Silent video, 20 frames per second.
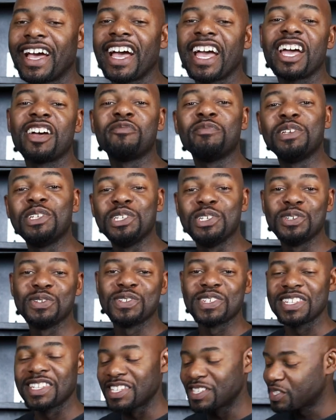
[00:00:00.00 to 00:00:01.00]
I have been
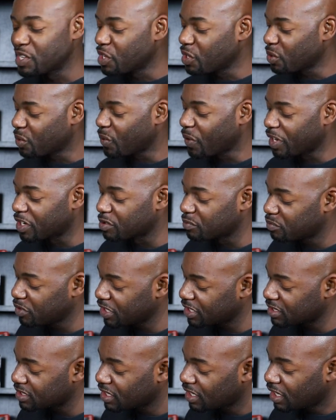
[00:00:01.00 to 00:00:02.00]
using this quite a
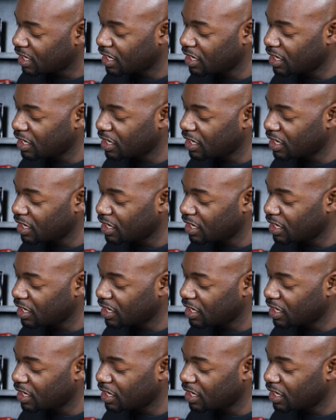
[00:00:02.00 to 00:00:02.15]
bit.